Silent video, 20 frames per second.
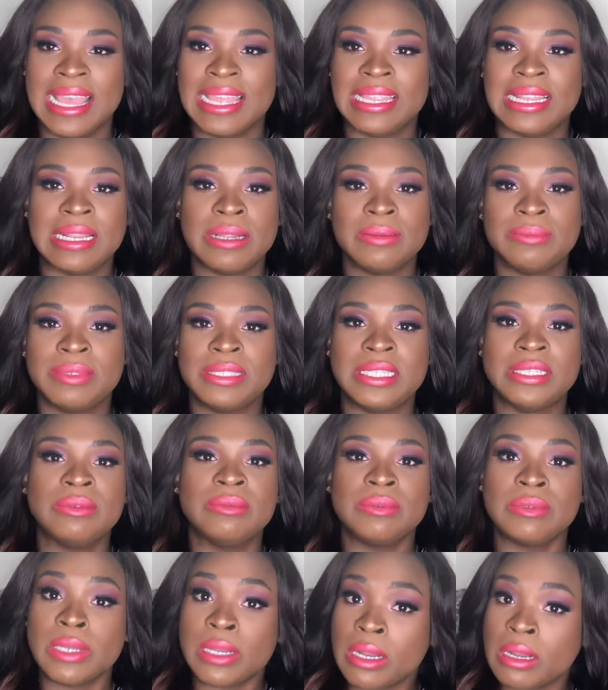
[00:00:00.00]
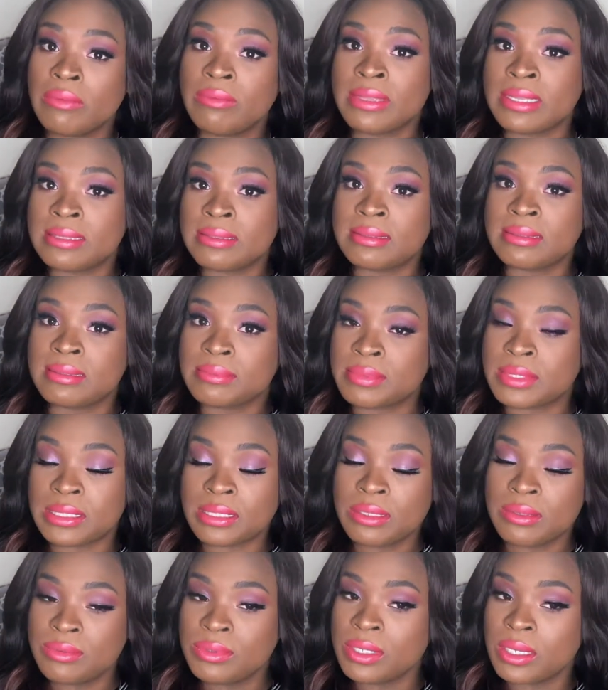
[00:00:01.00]
You know, I'm still nervous.
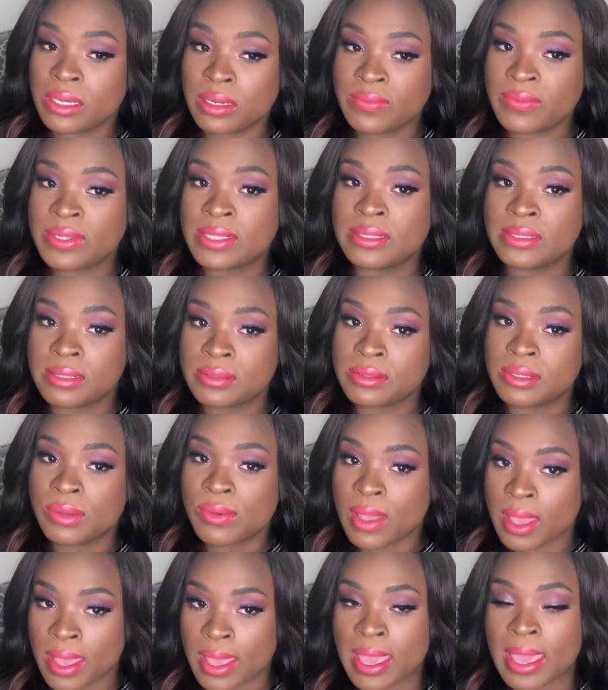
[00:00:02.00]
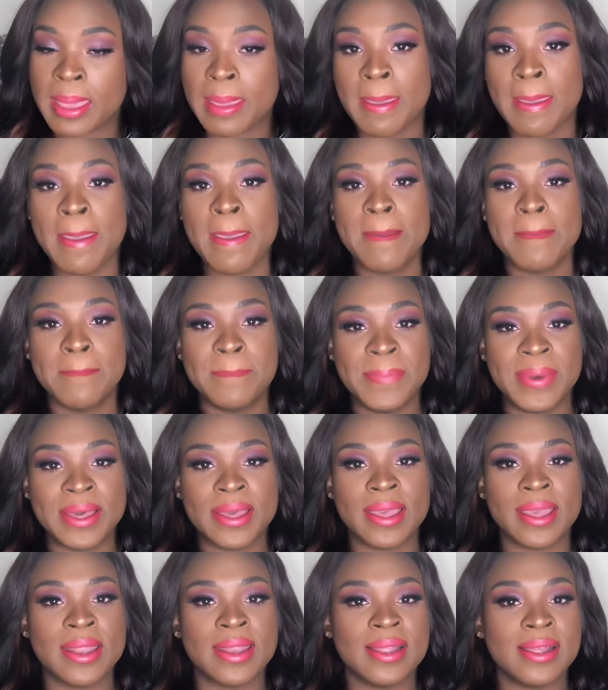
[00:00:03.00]
It's okay.
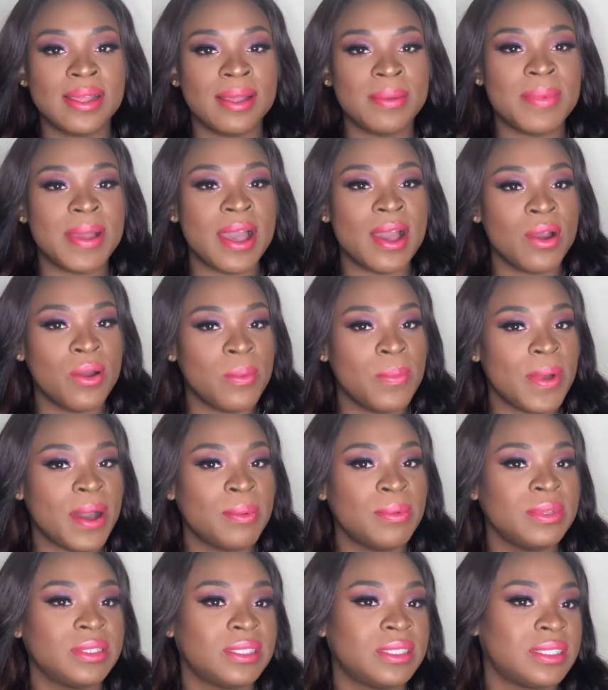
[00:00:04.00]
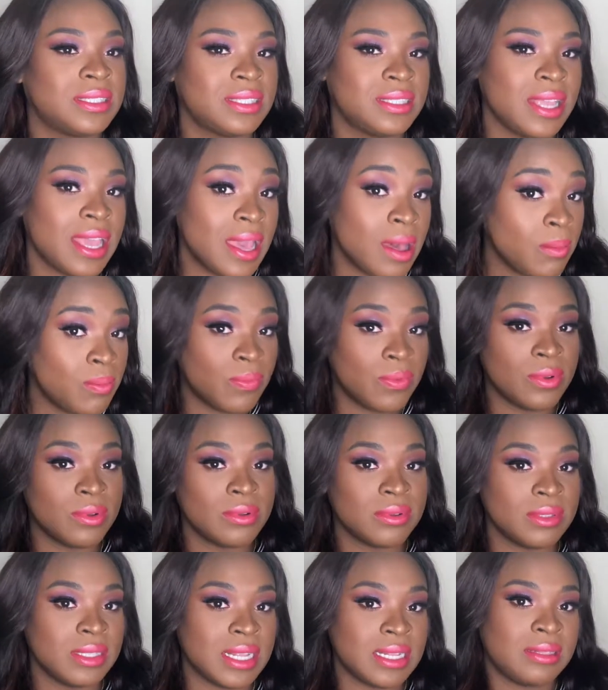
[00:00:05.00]
But I hope I was
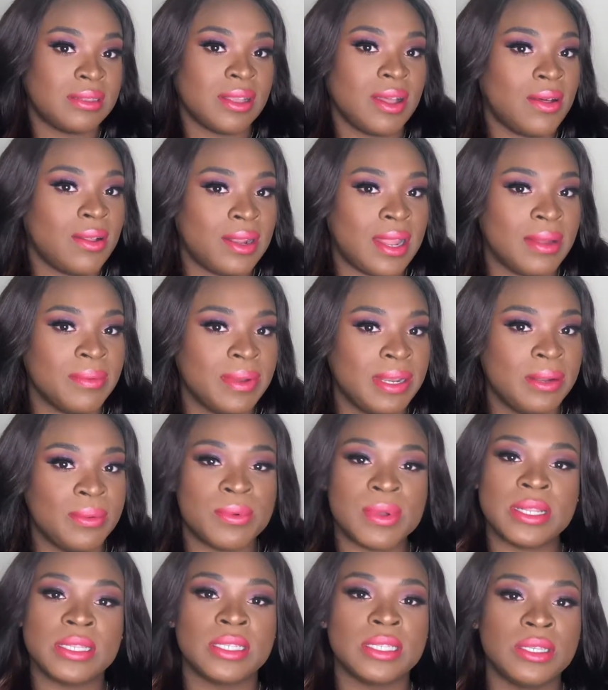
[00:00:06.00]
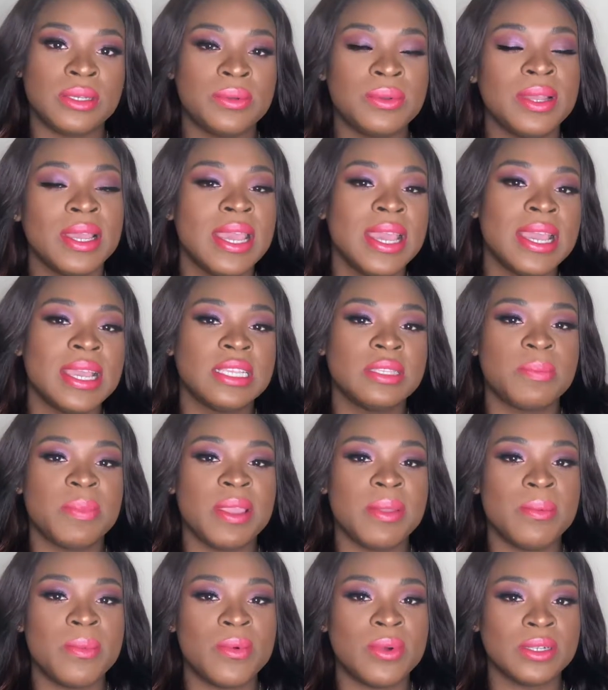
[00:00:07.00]
helpful. That's all I really want to do, is
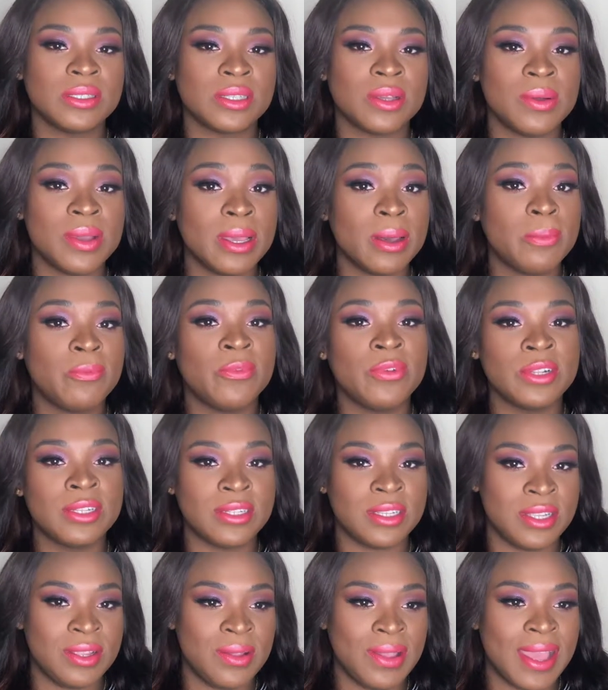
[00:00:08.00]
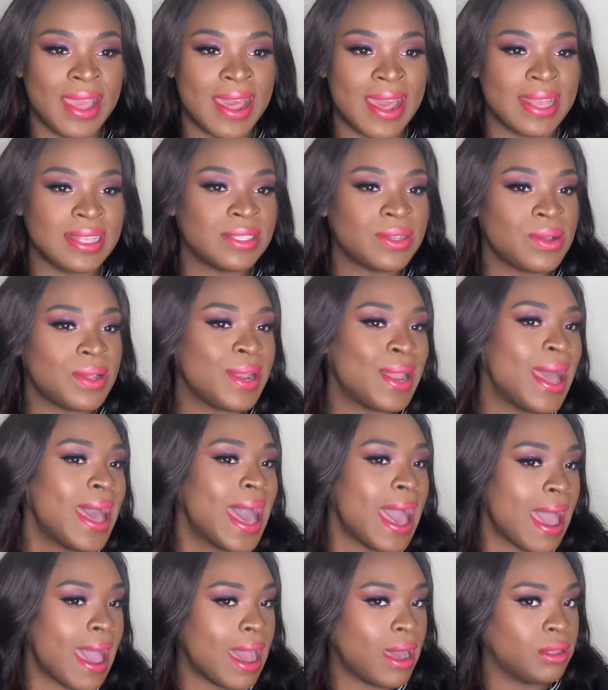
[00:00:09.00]
be more so helpful to you guys on
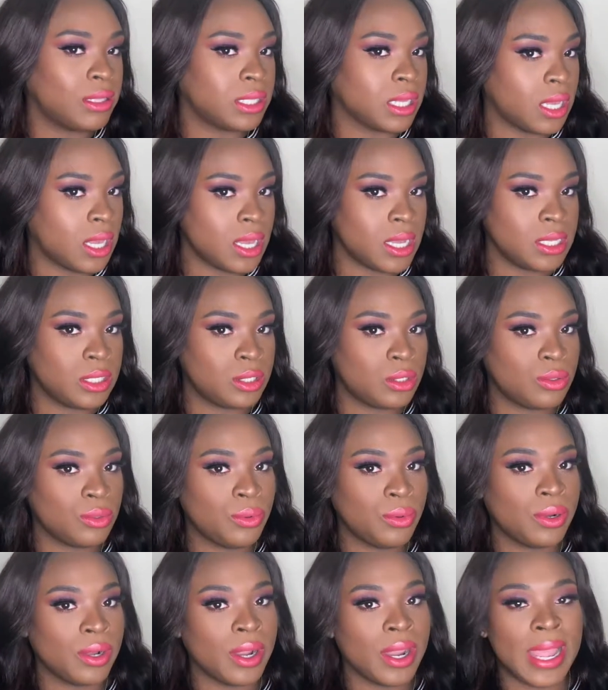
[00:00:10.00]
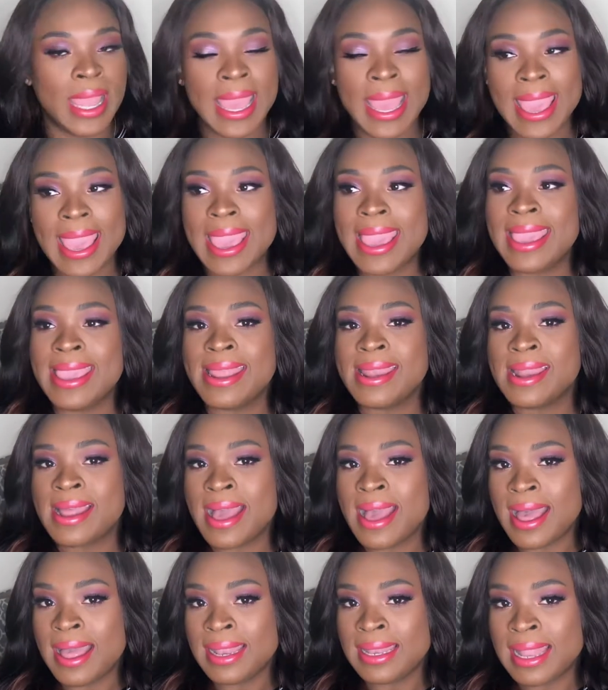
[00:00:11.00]
how to contour and
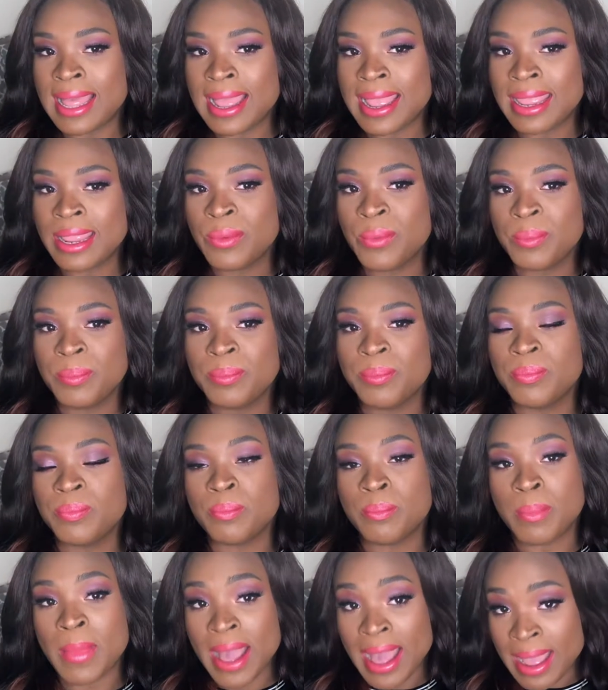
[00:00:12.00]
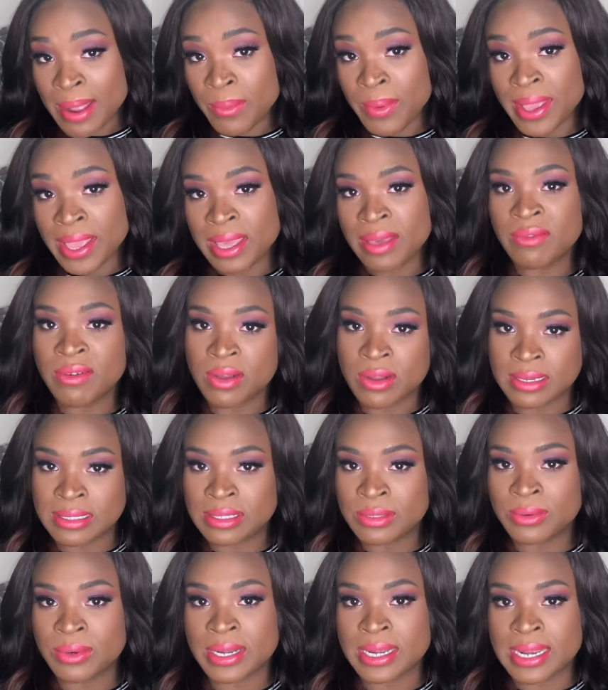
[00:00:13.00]
highlight, my way of
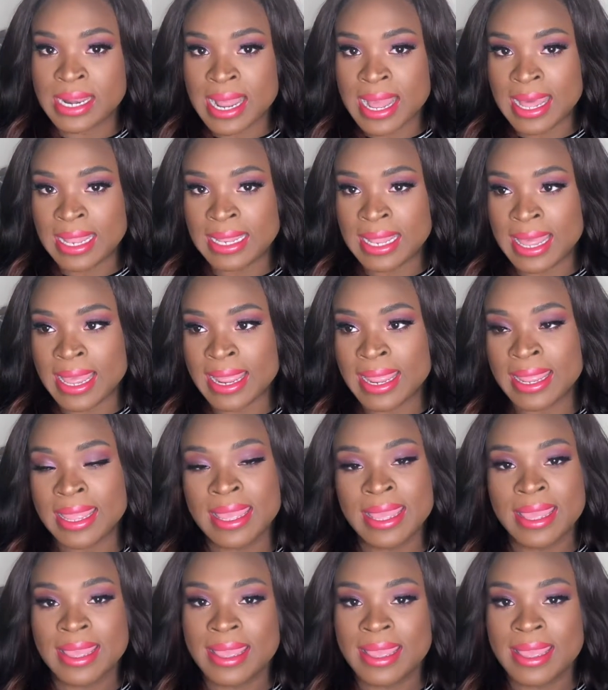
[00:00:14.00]
contouring and highlight.